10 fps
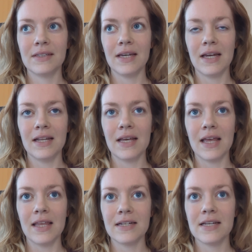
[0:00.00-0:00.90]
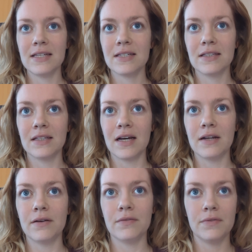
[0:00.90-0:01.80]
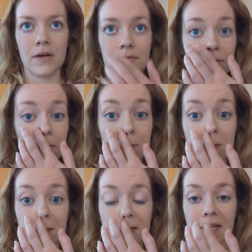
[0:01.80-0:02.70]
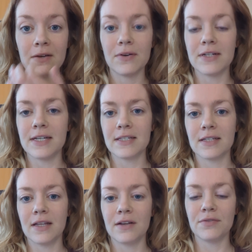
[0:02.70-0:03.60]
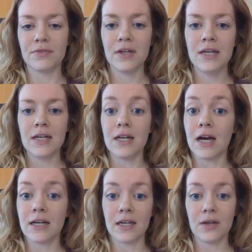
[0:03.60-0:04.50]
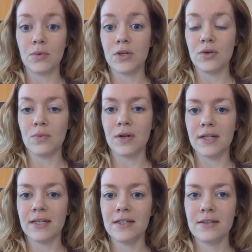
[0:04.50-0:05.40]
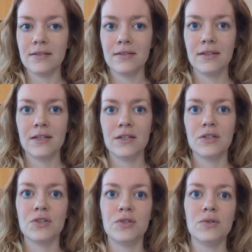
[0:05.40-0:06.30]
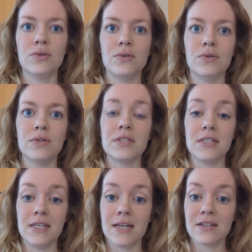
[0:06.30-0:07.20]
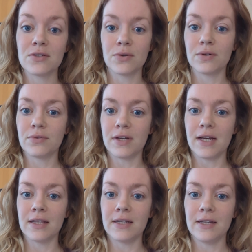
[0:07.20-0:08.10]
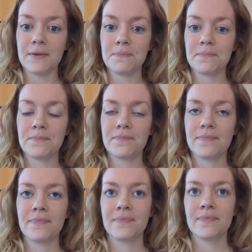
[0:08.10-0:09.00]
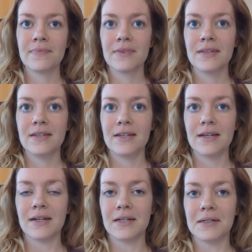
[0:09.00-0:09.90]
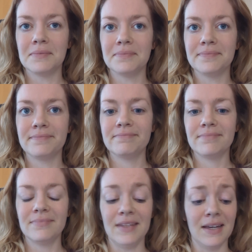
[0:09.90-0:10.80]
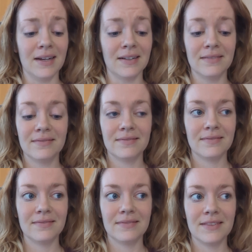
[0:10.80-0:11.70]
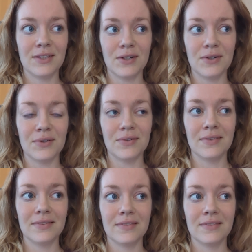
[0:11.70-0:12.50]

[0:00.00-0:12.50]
and and that takes a lot of of soul searching or it takes a lot of not getting what you wanted to see that sort of reality um yeah so